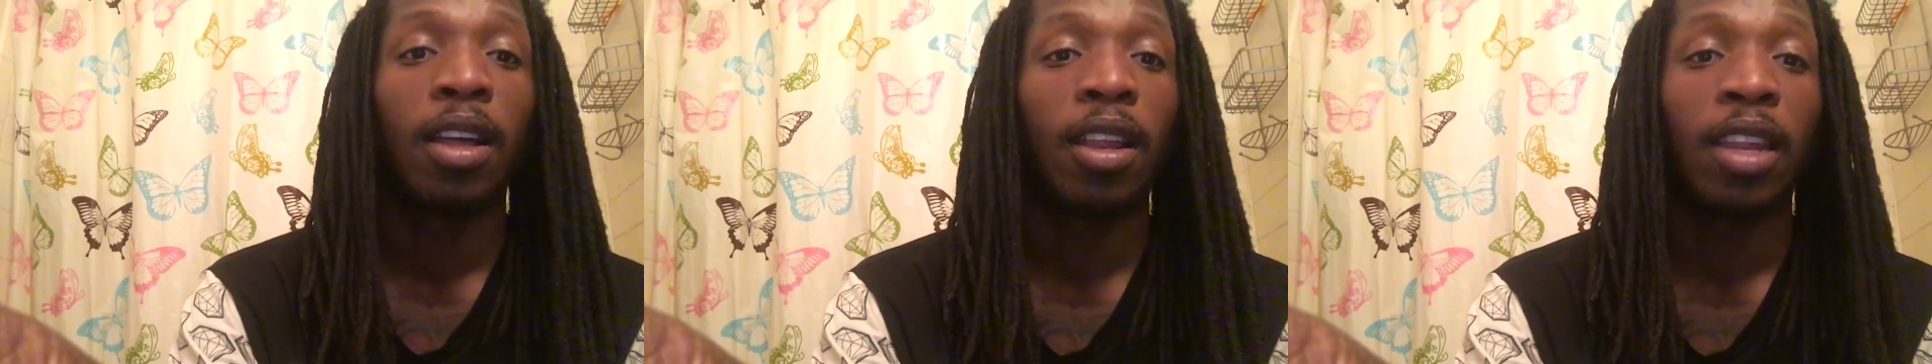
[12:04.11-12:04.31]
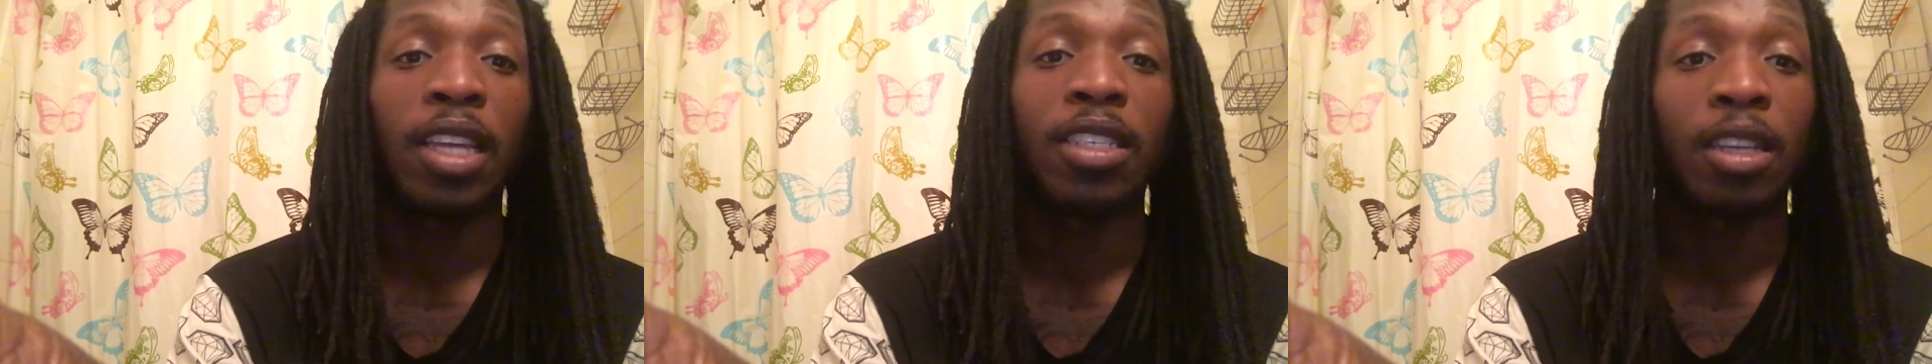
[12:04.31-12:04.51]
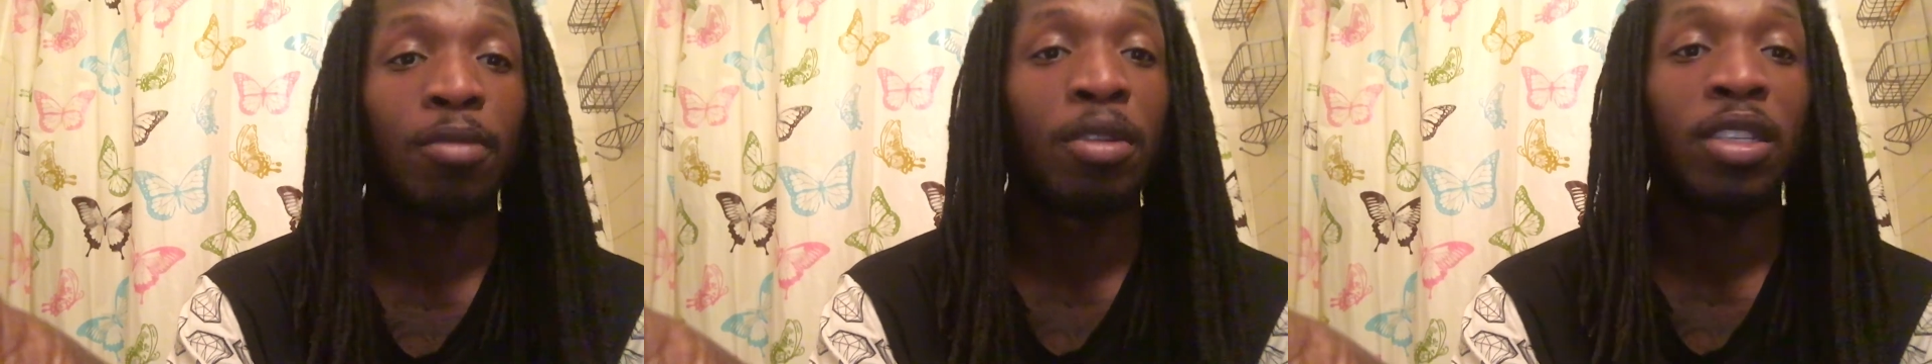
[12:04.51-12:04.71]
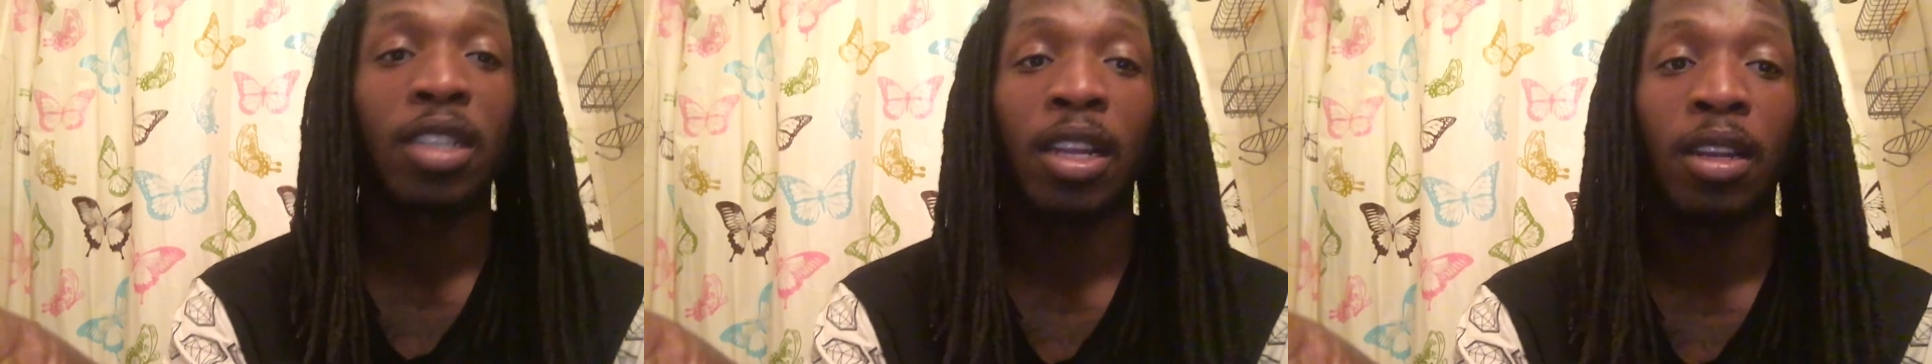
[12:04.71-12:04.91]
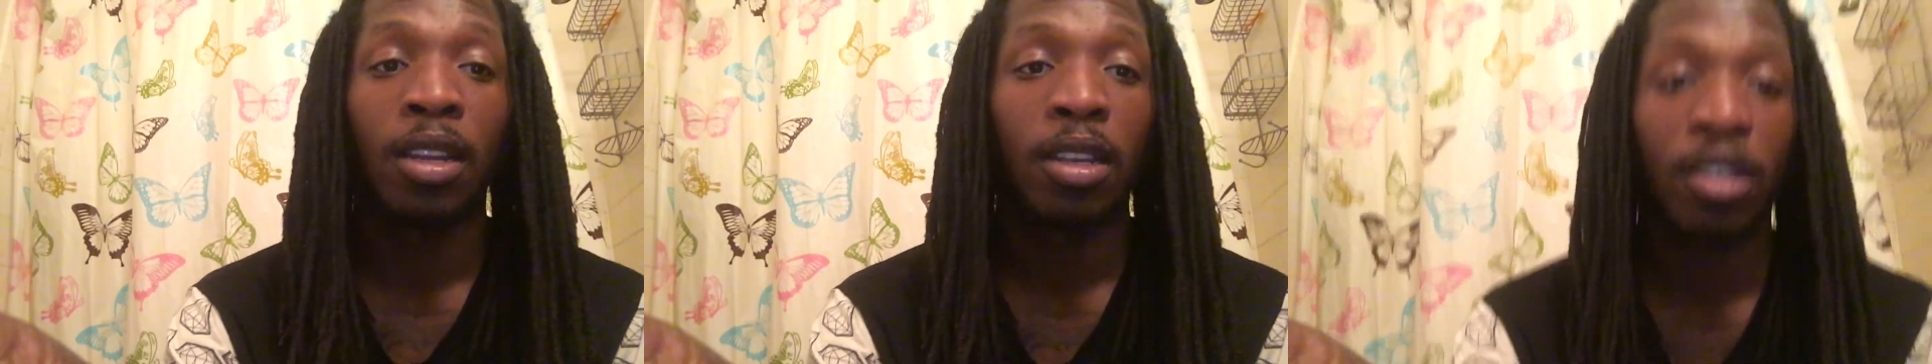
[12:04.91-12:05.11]
That's how much I
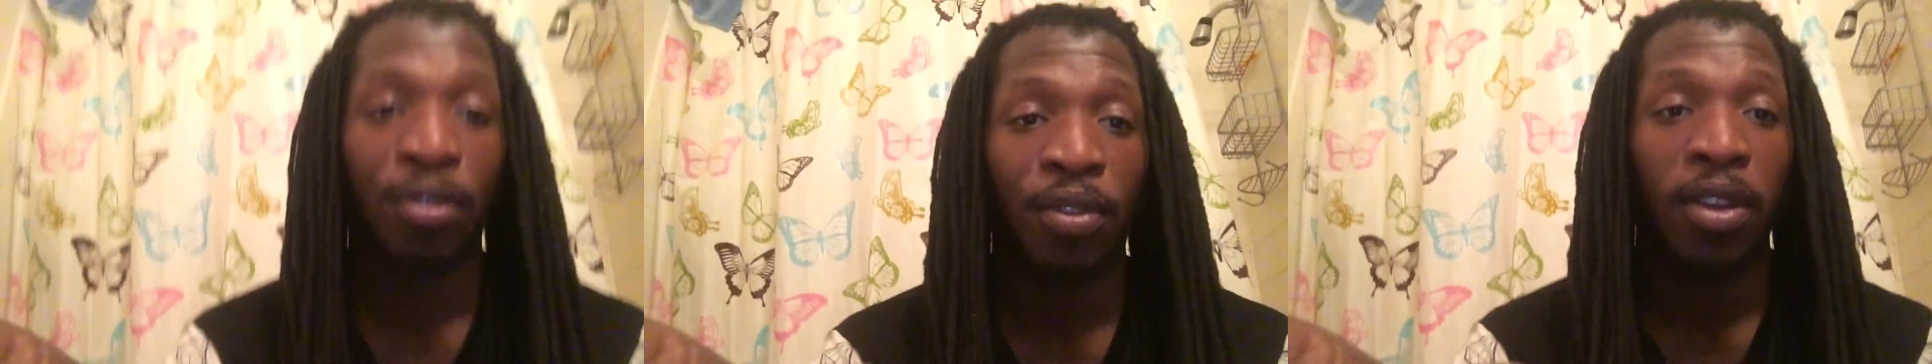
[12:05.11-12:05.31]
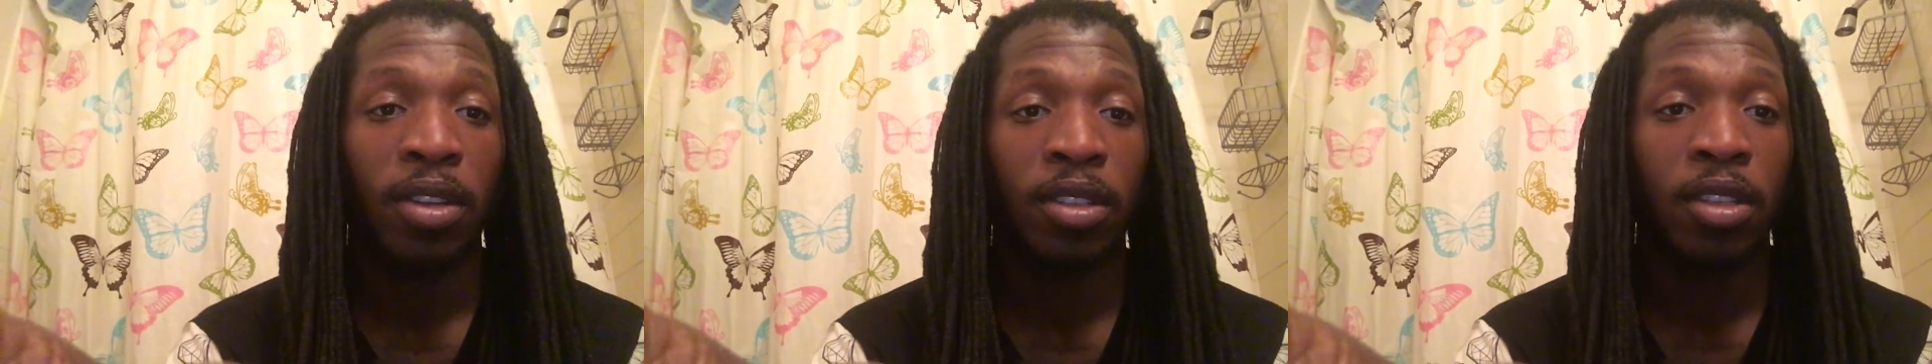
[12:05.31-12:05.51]
love this fucking